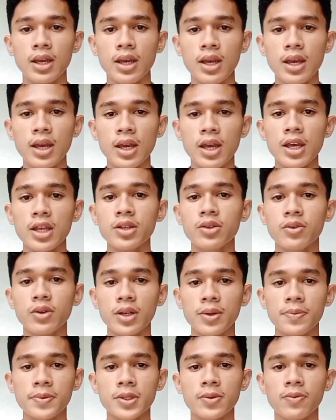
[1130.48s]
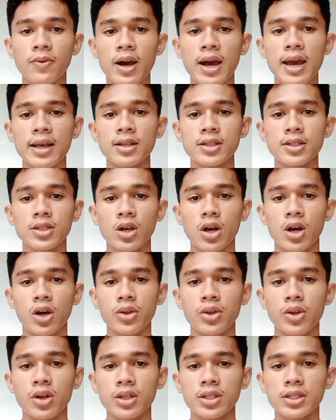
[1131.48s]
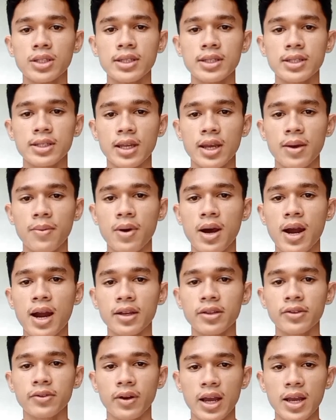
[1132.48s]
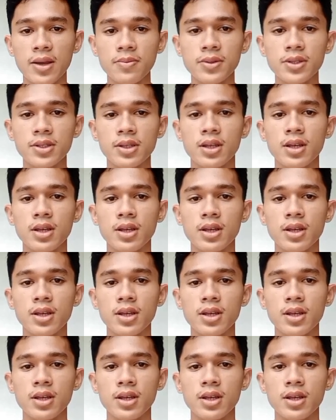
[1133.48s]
Encrypts files on your system hard drives,